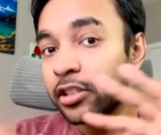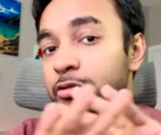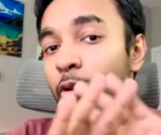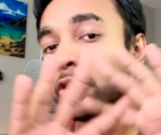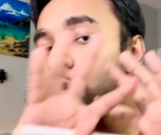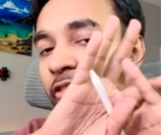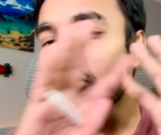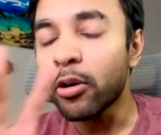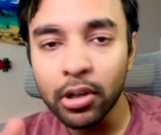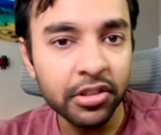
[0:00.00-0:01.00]
So you have
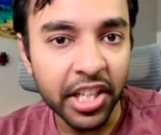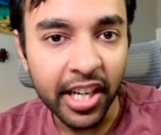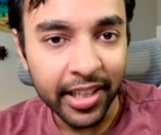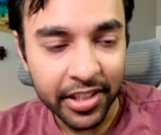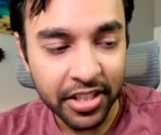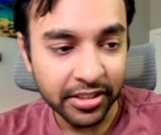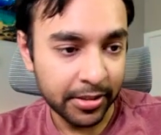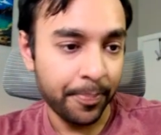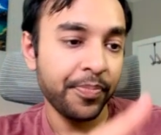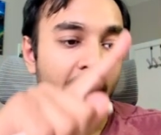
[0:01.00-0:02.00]
found out three conditions.
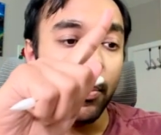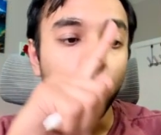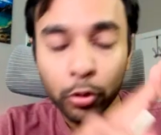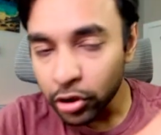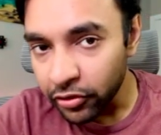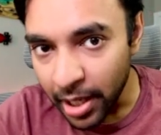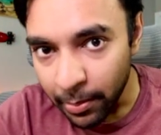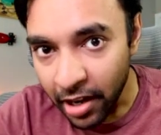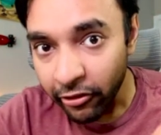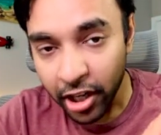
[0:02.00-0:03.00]
Both of
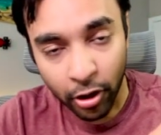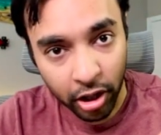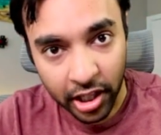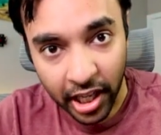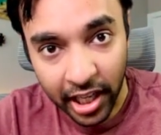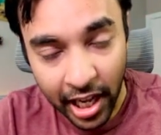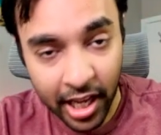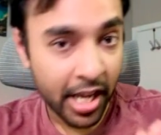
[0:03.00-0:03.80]
them were not null.